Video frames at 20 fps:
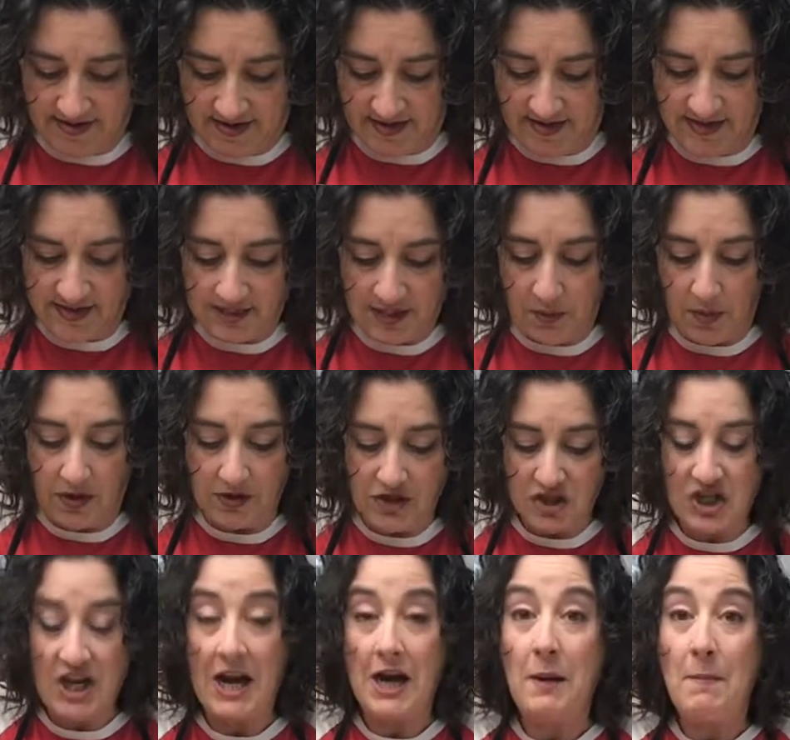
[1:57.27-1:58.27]
So I'll
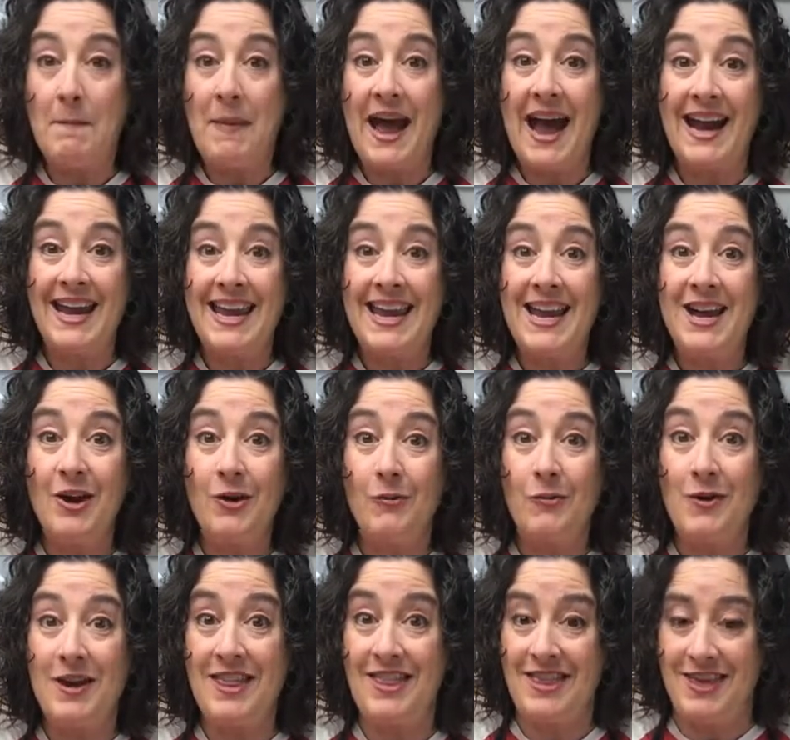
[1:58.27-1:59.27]
check back here
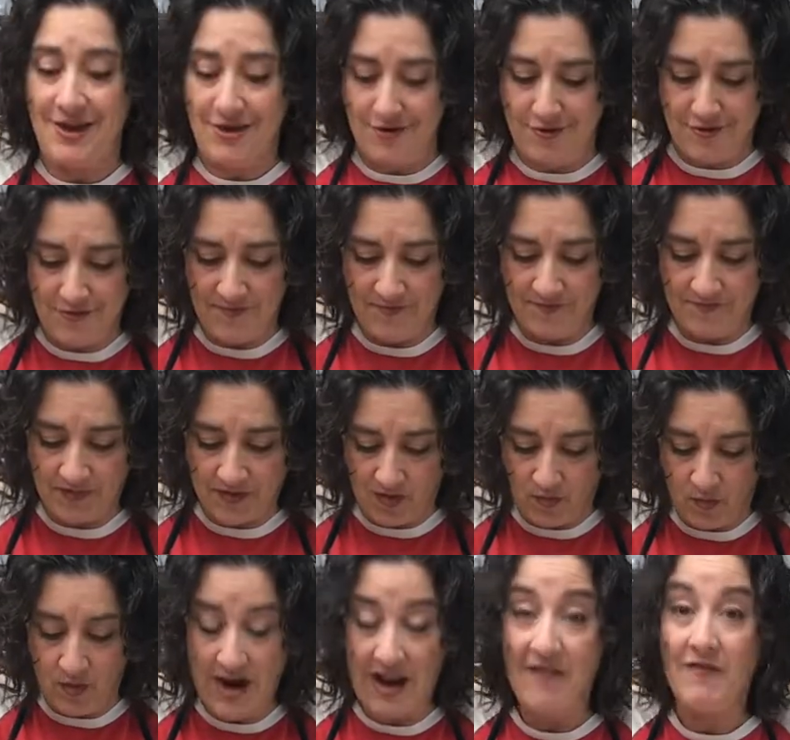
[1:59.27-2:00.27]
with you
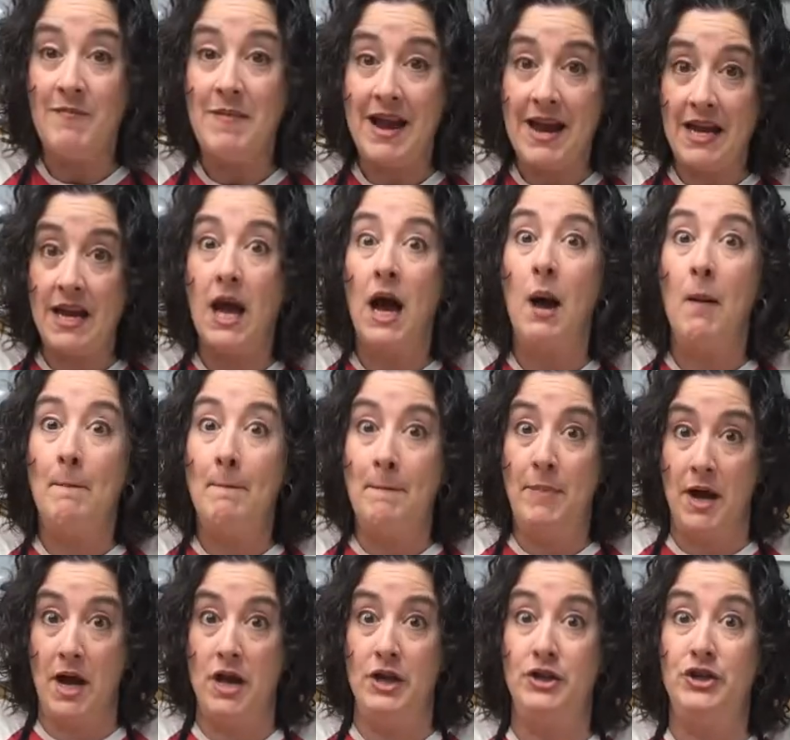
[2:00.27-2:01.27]
when I've made a
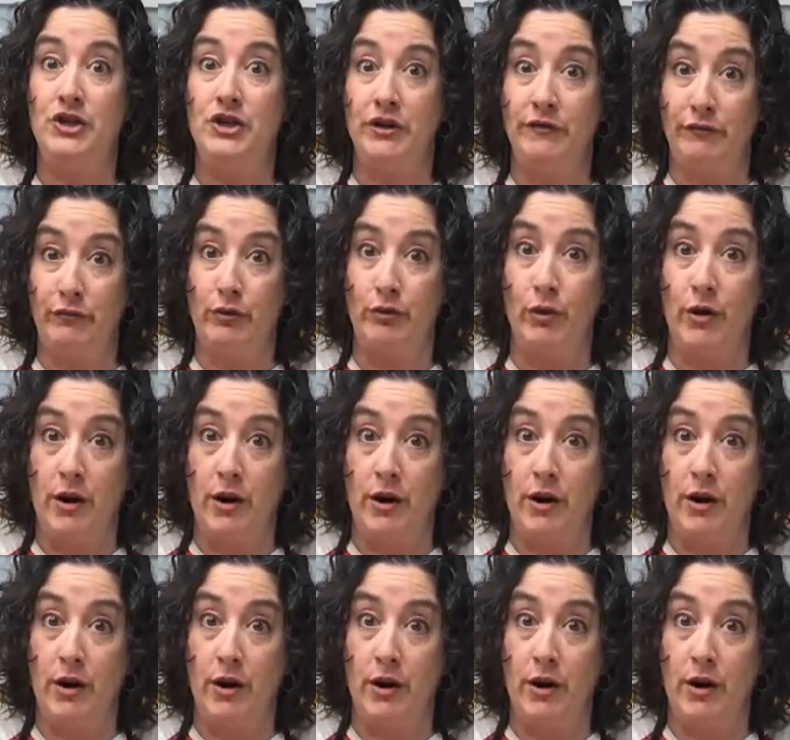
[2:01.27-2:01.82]
bunch of crumbs.